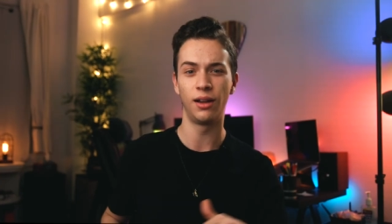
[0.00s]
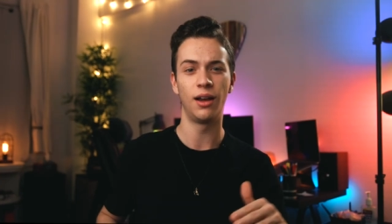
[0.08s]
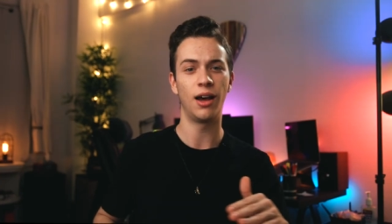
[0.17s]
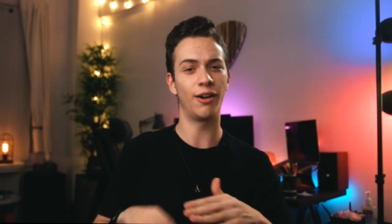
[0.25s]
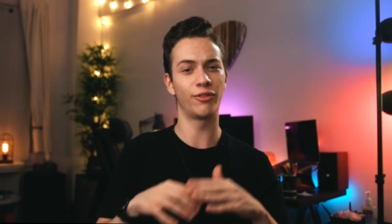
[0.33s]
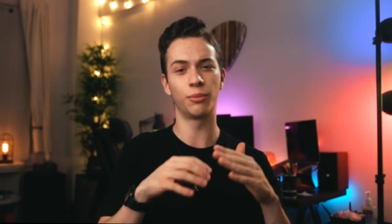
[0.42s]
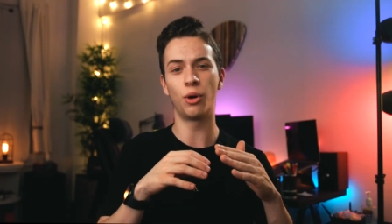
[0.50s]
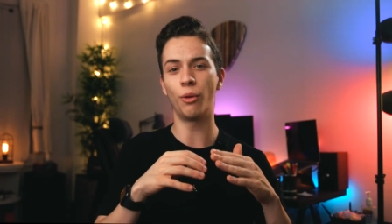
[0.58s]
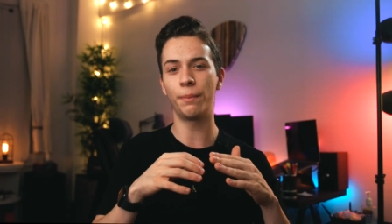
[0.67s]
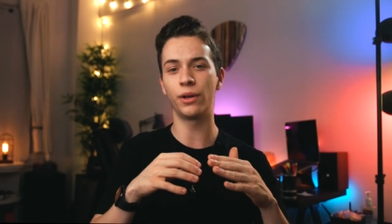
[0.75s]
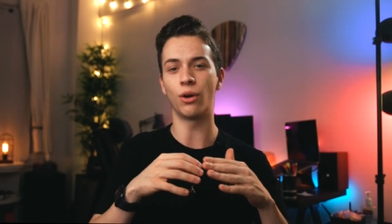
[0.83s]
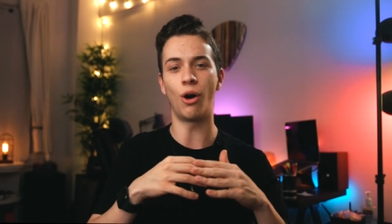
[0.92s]
However, I'm
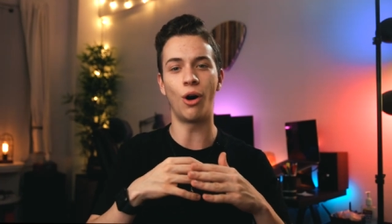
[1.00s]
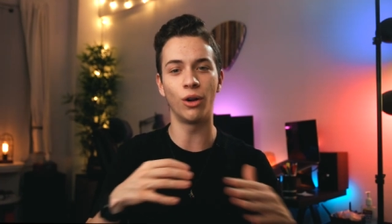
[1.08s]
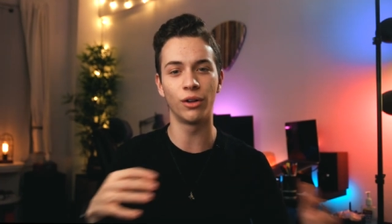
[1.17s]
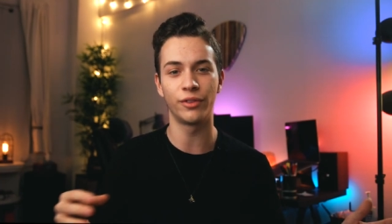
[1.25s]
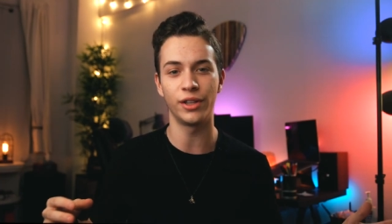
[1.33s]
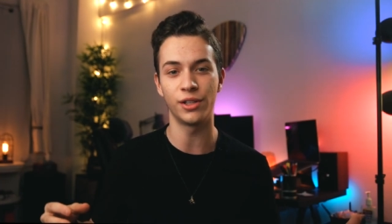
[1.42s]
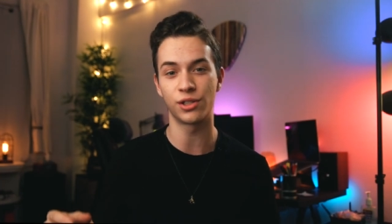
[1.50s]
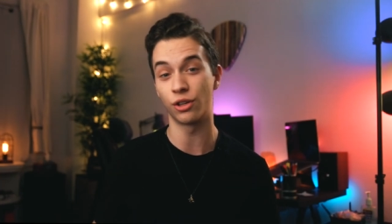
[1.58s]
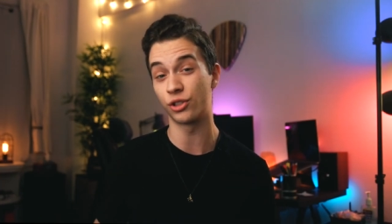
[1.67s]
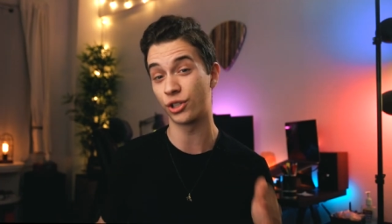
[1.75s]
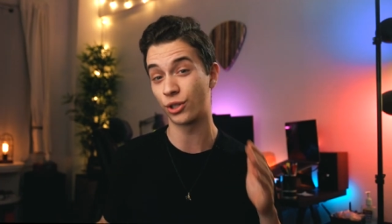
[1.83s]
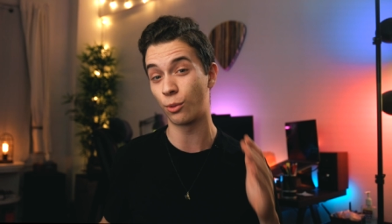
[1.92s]
hoping all of these are
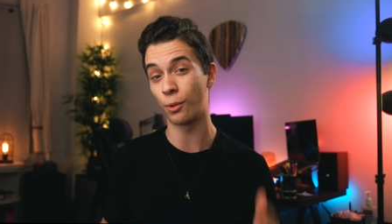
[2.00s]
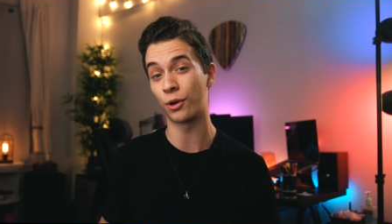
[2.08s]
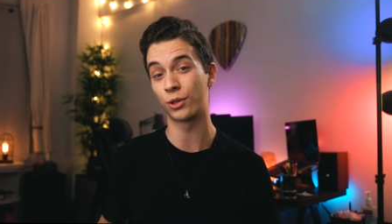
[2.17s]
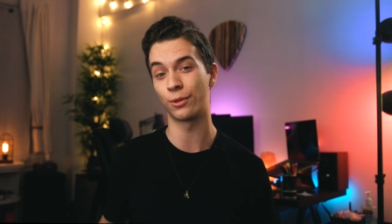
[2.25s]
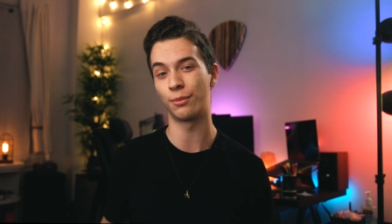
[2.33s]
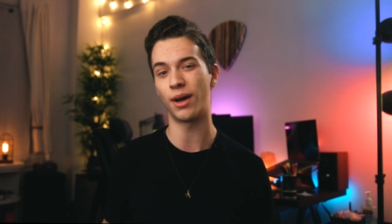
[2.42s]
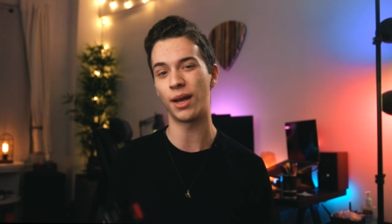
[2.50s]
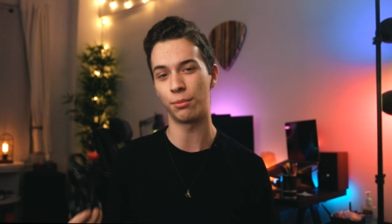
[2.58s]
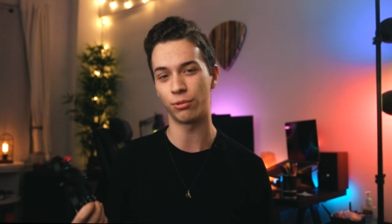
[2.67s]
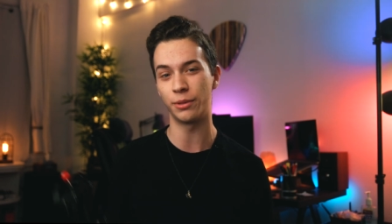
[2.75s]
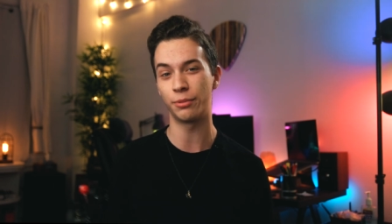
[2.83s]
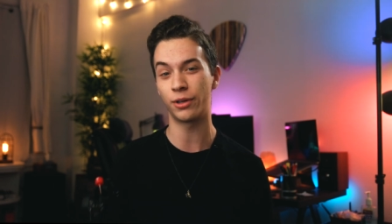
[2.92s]
just quirks with my
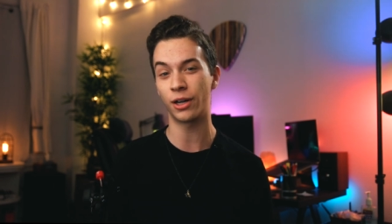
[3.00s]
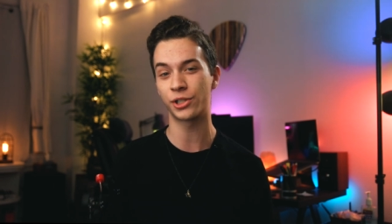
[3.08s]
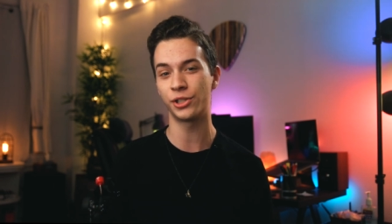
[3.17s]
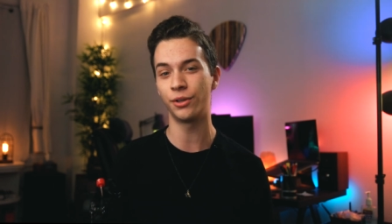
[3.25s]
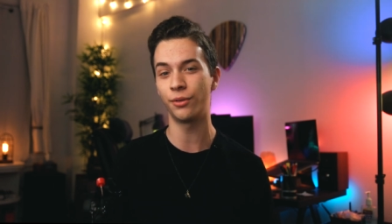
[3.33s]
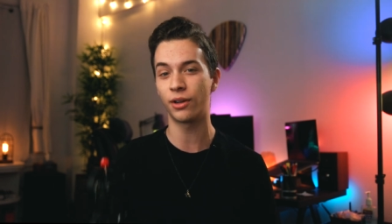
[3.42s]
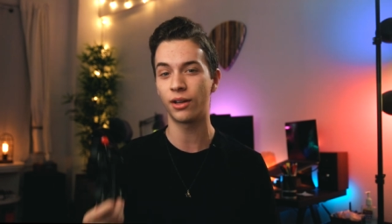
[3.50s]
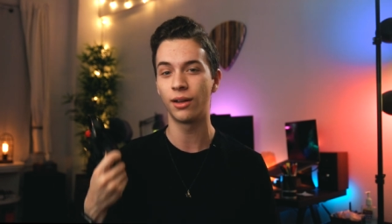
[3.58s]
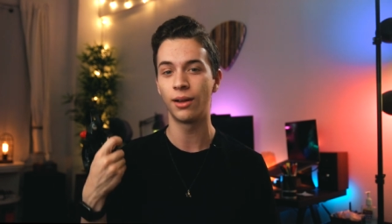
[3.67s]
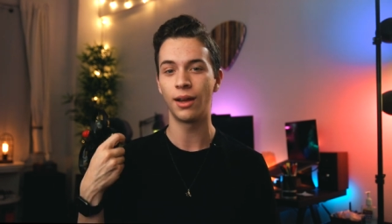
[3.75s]
pre-production unit